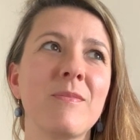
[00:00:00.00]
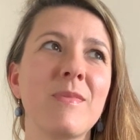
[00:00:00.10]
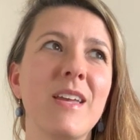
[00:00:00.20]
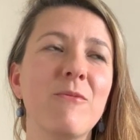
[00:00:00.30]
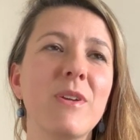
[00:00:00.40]

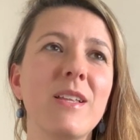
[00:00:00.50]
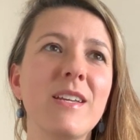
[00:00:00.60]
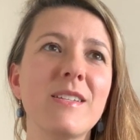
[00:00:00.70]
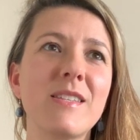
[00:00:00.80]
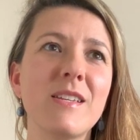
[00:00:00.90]
it really
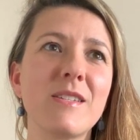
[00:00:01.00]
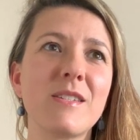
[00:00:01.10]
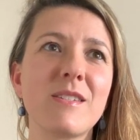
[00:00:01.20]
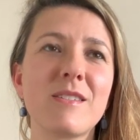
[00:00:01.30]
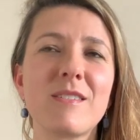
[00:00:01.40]
is
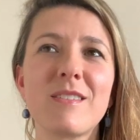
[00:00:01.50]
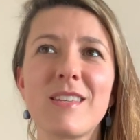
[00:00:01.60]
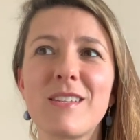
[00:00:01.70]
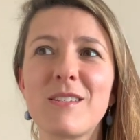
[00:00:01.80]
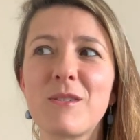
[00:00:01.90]

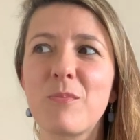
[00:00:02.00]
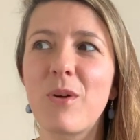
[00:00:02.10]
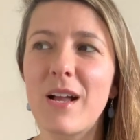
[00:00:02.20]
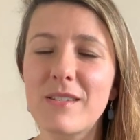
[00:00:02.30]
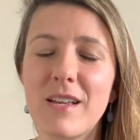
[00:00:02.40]
this
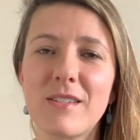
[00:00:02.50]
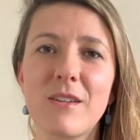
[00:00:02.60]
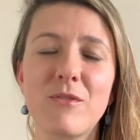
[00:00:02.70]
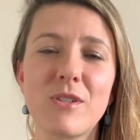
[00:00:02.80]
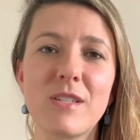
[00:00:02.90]
process
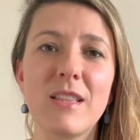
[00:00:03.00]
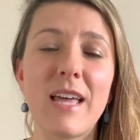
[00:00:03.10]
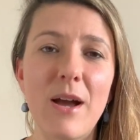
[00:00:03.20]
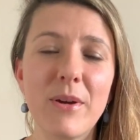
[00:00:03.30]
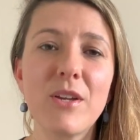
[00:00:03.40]
of just
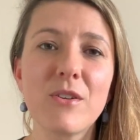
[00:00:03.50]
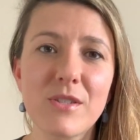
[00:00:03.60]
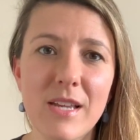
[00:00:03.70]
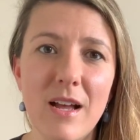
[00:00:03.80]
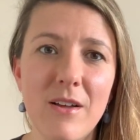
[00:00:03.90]
allowing
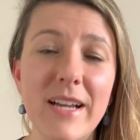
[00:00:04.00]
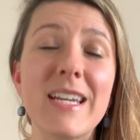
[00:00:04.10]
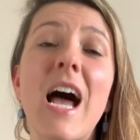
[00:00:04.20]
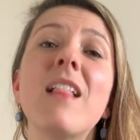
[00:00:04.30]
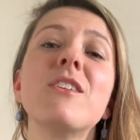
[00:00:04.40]
yourself,
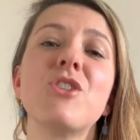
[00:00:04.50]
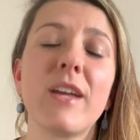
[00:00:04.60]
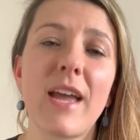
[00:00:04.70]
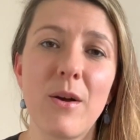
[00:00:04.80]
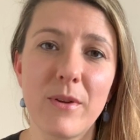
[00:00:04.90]
acknowledging
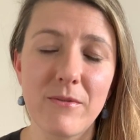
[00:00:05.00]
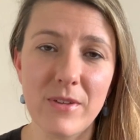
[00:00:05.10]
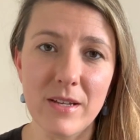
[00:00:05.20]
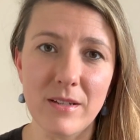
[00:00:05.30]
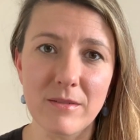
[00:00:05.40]
how we
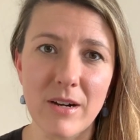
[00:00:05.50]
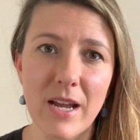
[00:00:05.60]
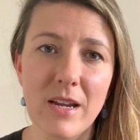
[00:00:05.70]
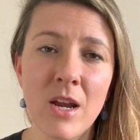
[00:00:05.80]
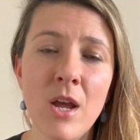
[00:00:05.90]
feel,
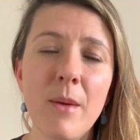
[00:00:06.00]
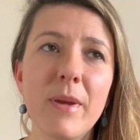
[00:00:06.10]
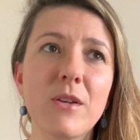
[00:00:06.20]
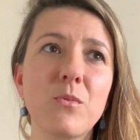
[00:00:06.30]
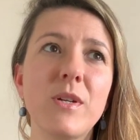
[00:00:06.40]
right?
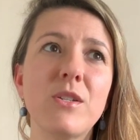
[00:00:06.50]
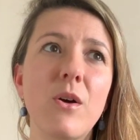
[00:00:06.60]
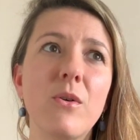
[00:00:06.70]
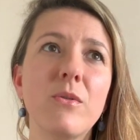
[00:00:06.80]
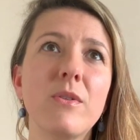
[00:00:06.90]
Because we
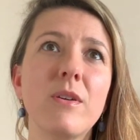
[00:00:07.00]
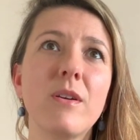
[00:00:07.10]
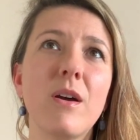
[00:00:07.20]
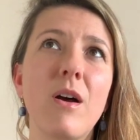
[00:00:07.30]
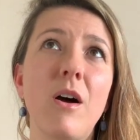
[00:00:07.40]
don't
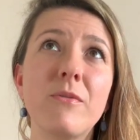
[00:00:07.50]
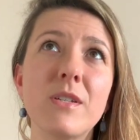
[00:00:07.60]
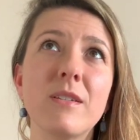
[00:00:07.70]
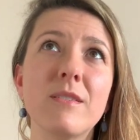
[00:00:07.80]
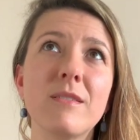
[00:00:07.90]

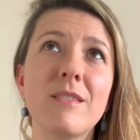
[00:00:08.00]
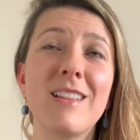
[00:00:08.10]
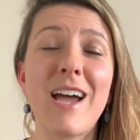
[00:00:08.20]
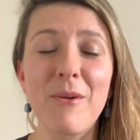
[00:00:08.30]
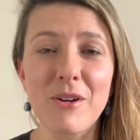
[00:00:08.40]
often
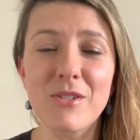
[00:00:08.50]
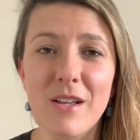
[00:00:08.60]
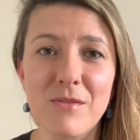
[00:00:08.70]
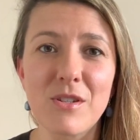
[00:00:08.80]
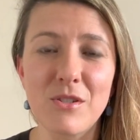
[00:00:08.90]
allow
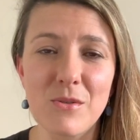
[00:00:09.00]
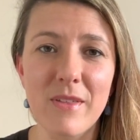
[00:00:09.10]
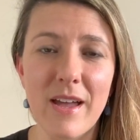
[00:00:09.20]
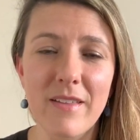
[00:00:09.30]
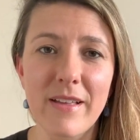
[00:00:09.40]
ourselves to do
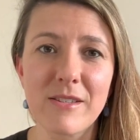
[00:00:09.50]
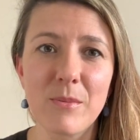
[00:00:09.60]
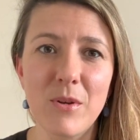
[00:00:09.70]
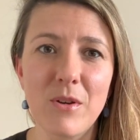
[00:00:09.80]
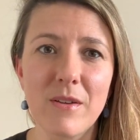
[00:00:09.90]
that. That's the
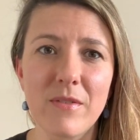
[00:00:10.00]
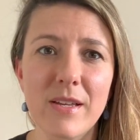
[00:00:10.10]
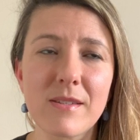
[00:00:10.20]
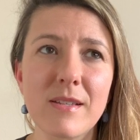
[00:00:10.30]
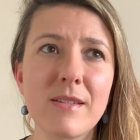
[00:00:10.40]
beauty of
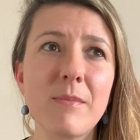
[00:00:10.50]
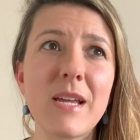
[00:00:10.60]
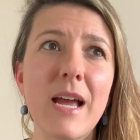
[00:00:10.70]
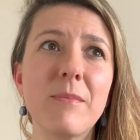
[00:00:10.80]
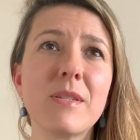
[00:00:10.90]
this. And
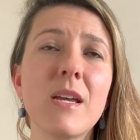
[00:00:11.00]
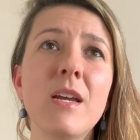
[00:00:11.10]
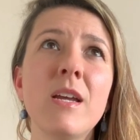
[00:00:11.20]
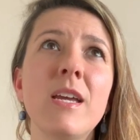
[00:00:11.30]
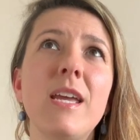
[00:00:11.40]
sometimes
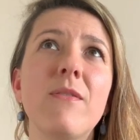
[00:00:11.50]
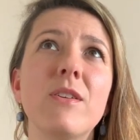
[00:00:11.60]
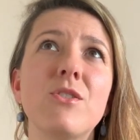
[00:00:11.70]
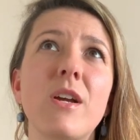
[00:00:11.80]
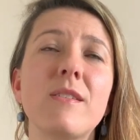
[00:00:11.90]

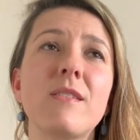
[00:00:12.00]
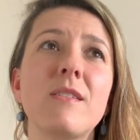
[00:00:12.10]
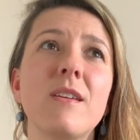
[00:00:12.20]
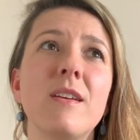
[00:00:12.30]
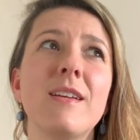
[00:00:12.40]
even just
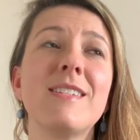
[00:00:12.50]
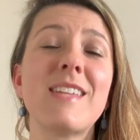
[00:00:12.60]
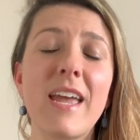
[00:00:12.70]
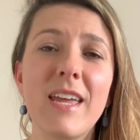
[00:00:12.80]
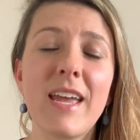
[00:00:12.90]

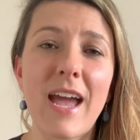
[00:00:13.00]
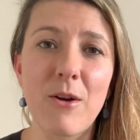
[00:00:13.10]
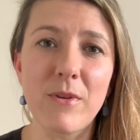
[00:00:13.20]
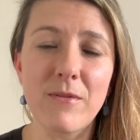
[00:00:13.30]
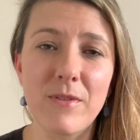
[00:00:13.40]
saying
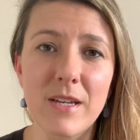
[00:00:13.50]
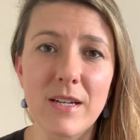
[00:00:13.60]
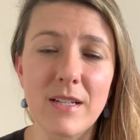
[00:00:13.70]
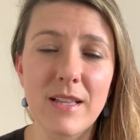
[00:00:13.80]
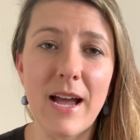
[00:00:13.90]
how we
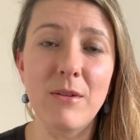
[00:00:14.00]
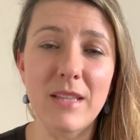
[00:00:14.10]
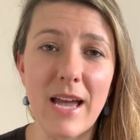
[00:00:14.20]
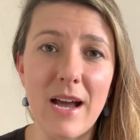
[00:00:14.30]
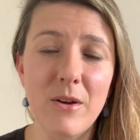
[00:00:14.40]
feel out
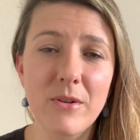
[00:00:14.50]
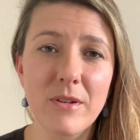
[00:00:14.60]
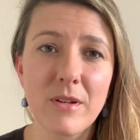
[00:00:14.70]
loud,